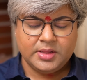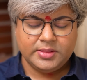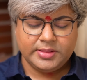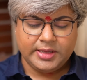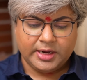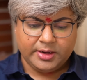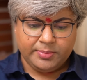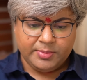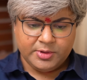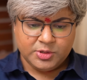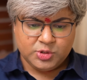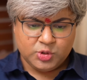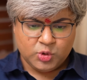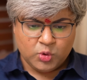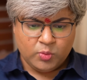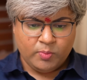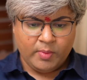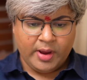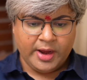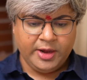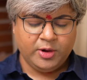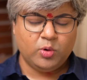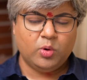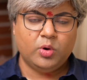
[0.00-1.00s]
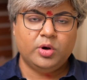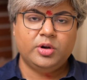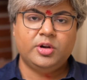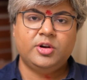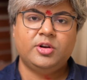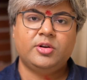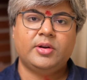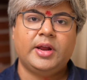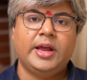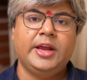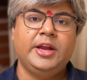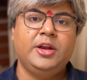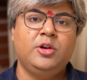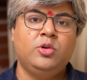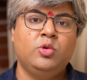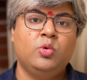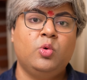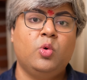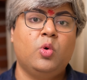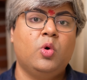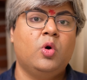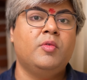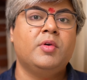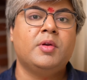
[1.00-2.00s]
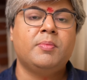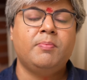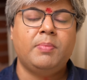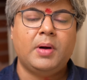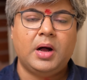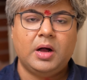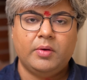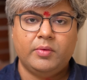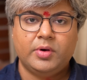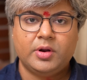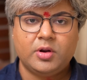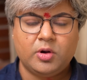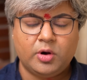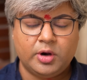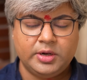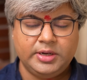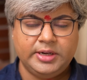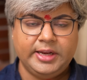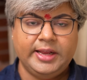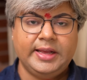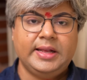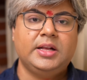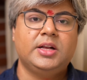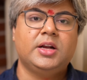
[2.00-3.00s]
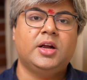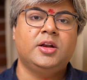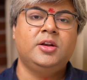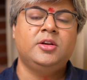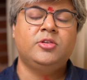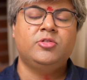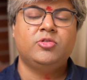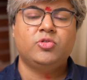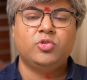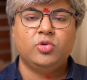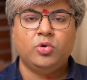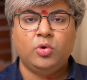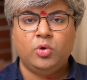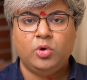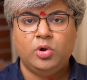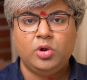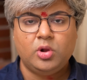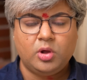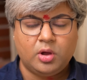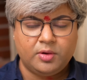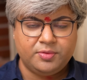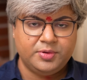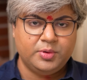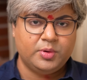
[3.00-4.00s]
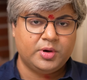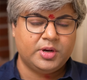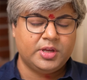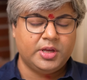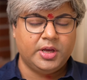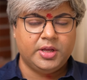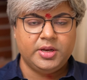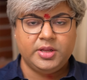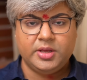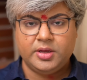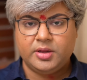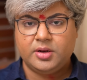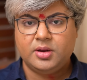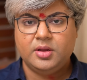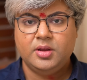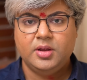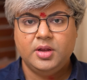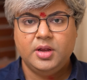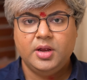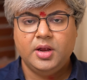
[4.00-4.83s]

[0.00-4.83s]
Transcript: That means you might try to overpower or take control of your career,